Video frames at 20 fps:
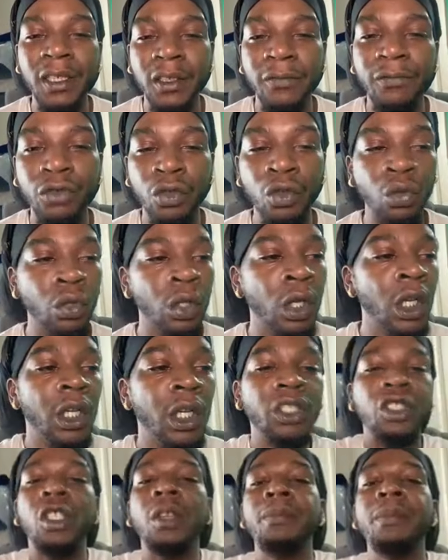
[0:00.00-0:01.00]
of you
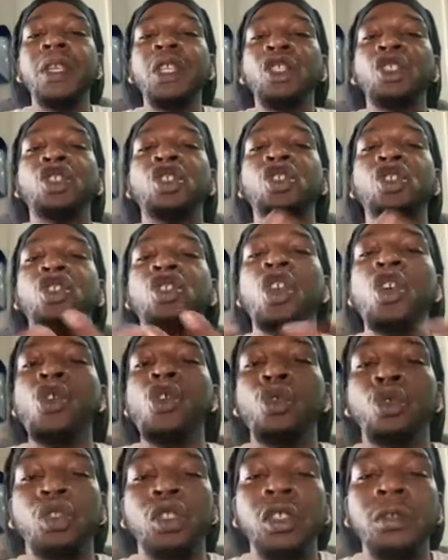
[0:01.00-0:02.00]
to be
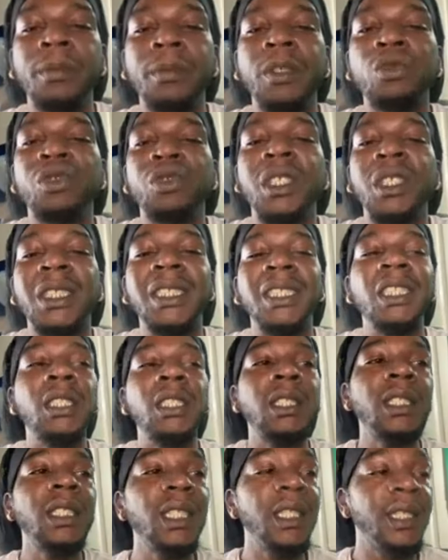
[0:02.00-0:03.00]
shown, to be
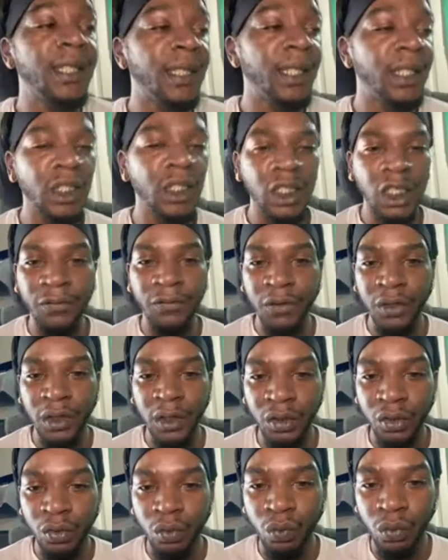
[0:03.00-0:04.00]
released and given to
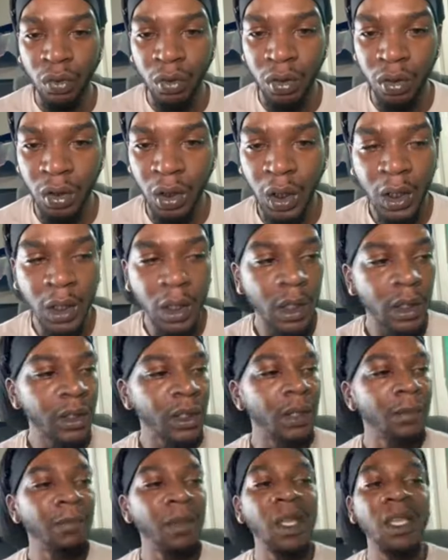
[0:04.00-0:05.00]
the world to
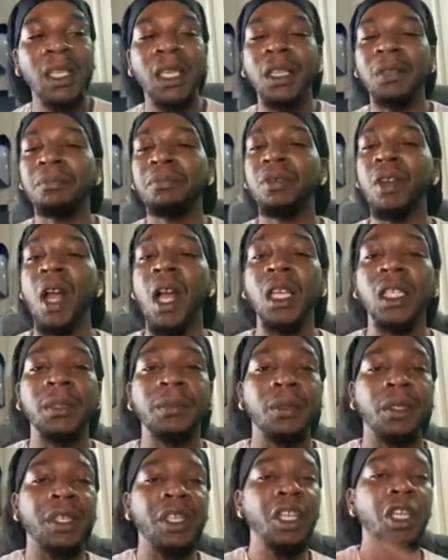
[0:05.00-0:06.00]
make it prosper,
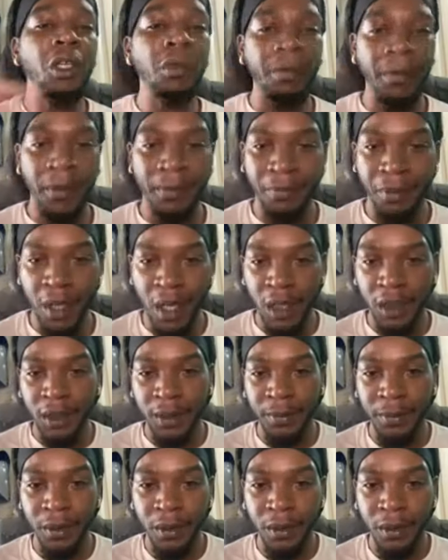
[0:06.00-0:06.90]
help it prosper.